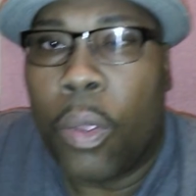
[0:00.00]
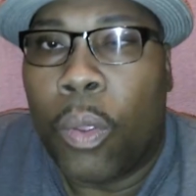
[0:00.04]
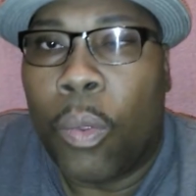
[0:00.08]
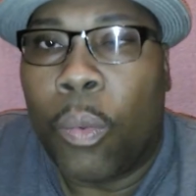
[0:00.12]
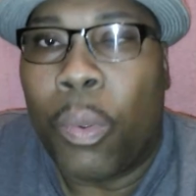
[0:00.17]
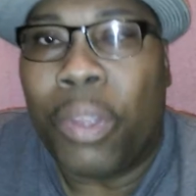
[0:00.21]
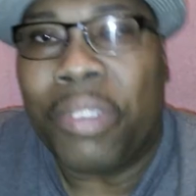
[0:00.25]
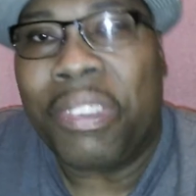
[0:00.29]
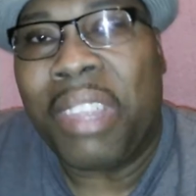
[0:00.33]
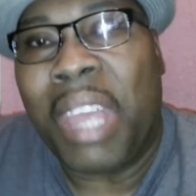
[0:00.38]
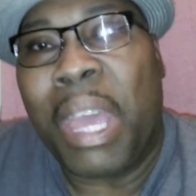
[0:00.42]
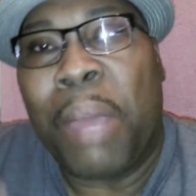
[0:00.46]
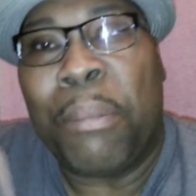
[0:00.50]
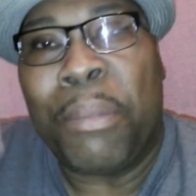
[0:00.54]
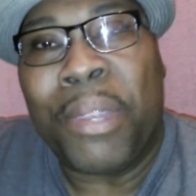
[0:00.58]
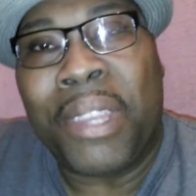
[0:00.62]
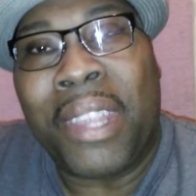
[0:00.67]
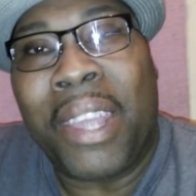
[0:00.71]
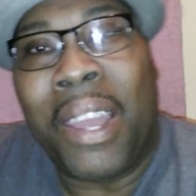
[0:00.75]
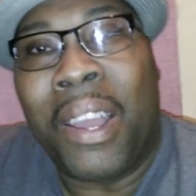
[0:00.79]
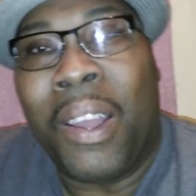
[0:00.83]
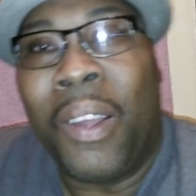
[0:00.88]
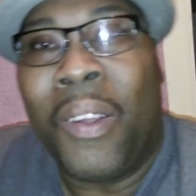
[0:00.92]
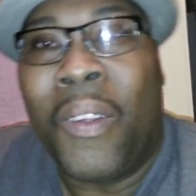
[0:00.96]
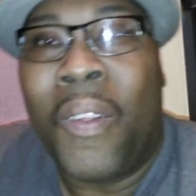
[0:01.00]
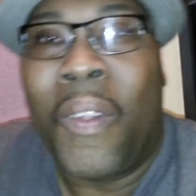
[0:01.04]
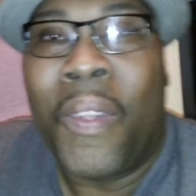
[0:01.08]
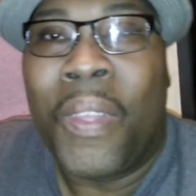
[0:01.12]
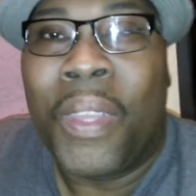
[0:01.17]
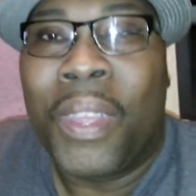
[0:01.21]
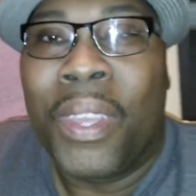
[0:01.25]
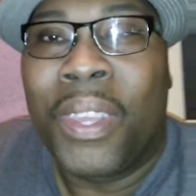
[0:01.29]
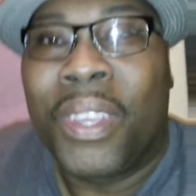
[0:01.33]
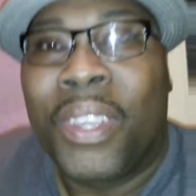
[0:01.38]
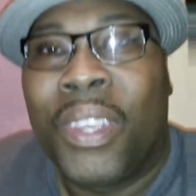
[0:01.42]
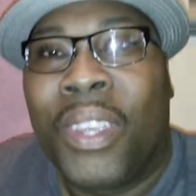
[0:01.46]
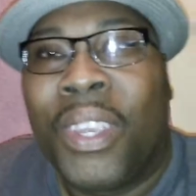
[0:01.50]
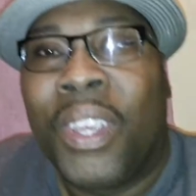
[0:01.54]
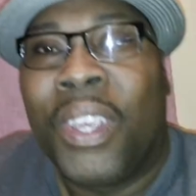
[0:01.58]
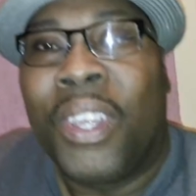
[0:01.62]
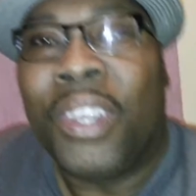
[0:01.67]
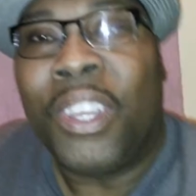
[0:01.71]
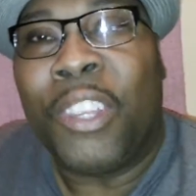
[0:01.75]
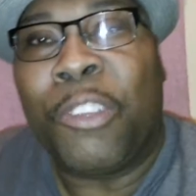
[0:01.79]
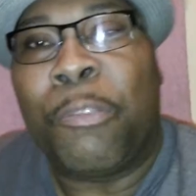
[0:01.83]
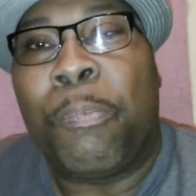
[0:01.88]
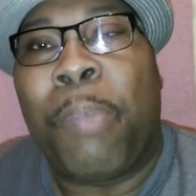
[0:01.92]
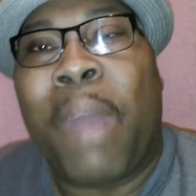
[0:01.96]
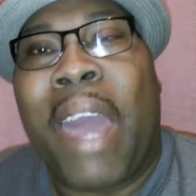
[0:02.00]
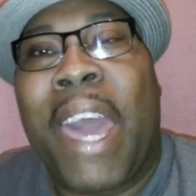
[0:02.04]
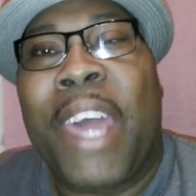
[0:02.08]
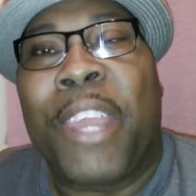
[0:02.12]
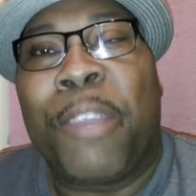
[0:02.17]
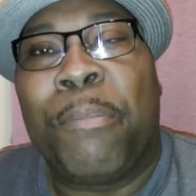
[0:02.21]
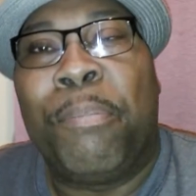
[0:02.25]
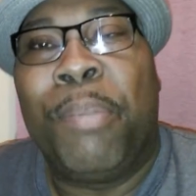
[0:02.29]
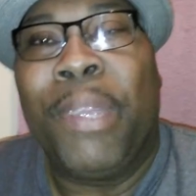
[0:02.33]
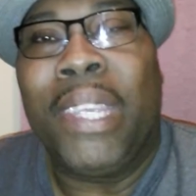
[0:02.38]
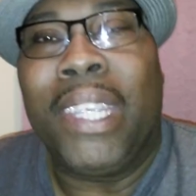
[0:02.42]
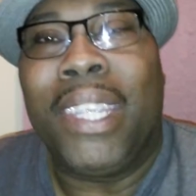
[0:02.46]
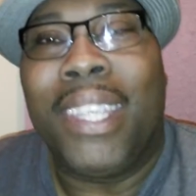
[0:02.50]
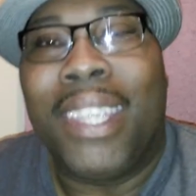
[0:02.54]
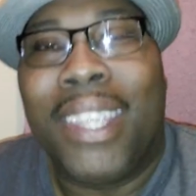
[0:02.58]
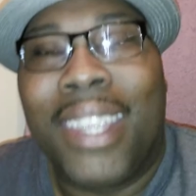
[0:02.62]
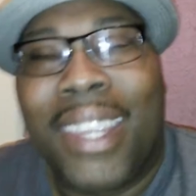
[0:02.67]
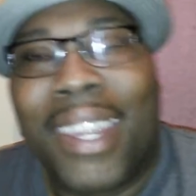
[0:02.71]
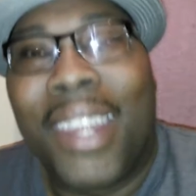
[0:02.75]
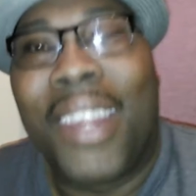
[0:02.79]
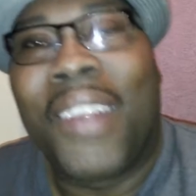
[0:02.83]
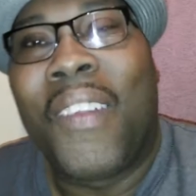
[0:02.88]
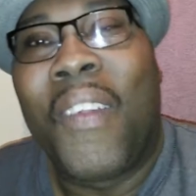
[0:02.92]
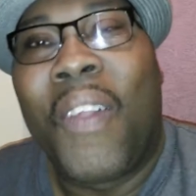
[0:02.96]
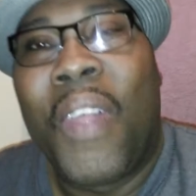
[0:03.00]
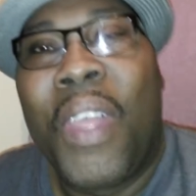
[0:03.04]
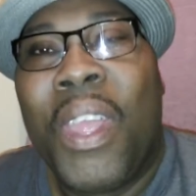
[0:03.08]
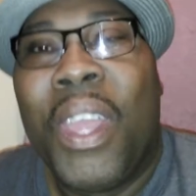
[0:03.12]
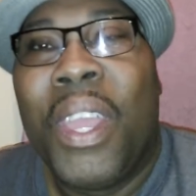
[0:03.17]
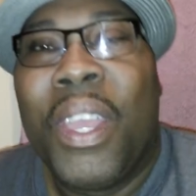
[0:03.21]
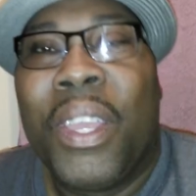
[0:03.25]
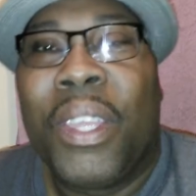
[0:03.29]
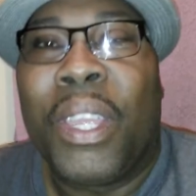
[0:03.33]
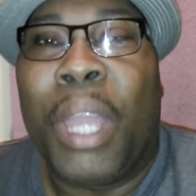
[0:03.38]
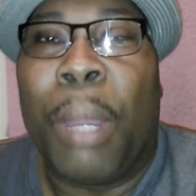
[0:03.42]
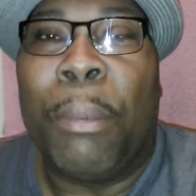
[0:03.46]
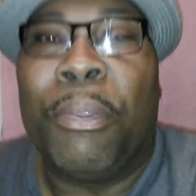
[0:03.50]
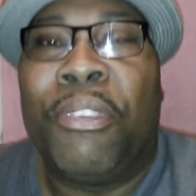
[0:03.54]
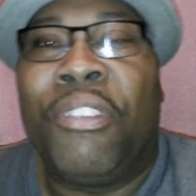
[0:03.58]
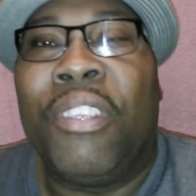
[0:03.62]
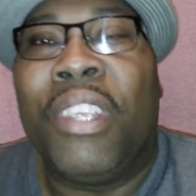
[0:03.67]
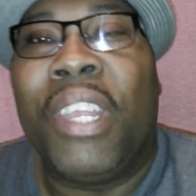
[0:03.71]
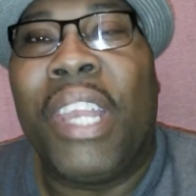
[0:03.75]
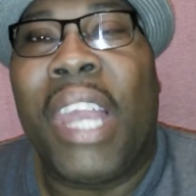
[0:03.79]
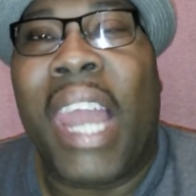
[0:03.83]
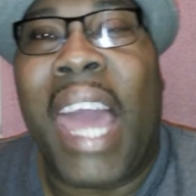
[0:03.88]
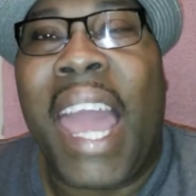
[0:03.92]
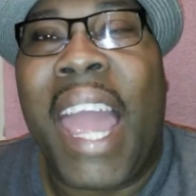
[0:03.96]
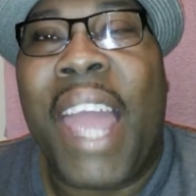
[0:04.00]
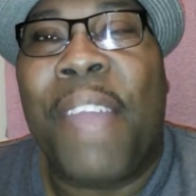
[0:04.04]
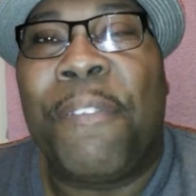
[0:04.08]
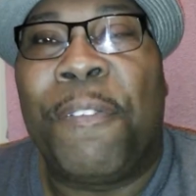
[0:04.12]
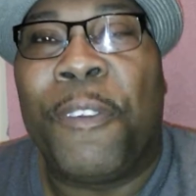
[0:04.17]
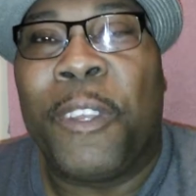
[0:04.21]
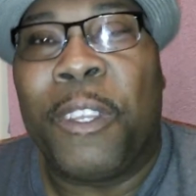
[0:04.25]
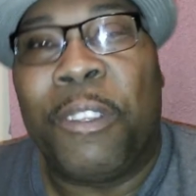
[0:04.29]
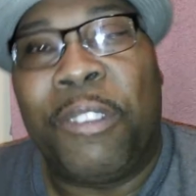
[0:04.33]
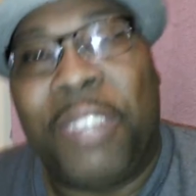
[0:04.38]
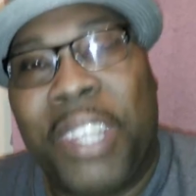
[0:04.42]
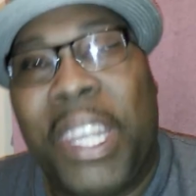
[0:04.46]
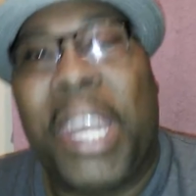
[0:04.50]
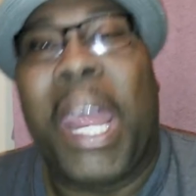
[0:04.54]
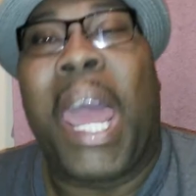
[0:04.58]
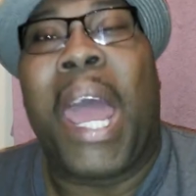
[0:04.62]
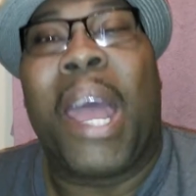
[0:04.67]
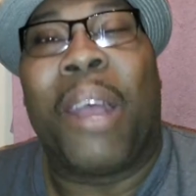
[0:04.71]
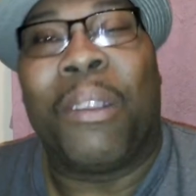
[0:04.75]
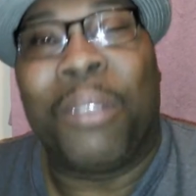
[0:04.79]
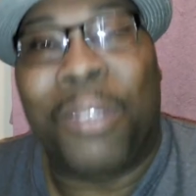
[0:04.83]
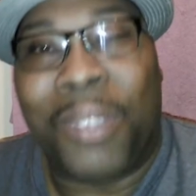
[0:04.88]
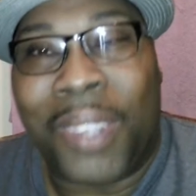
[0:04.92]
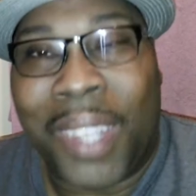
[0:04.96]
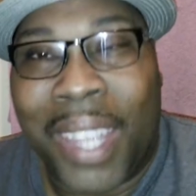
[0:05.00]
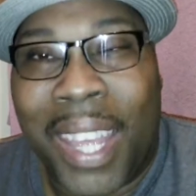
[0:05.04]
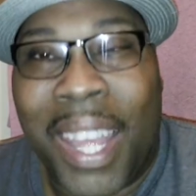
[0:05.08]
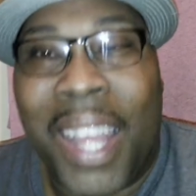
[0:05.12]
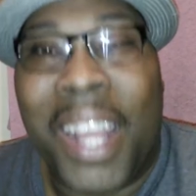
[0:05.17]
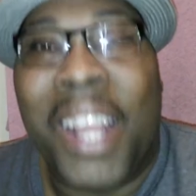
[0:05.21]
What's happening, y'all? This Powder Pete. Coming to you live from the shit house.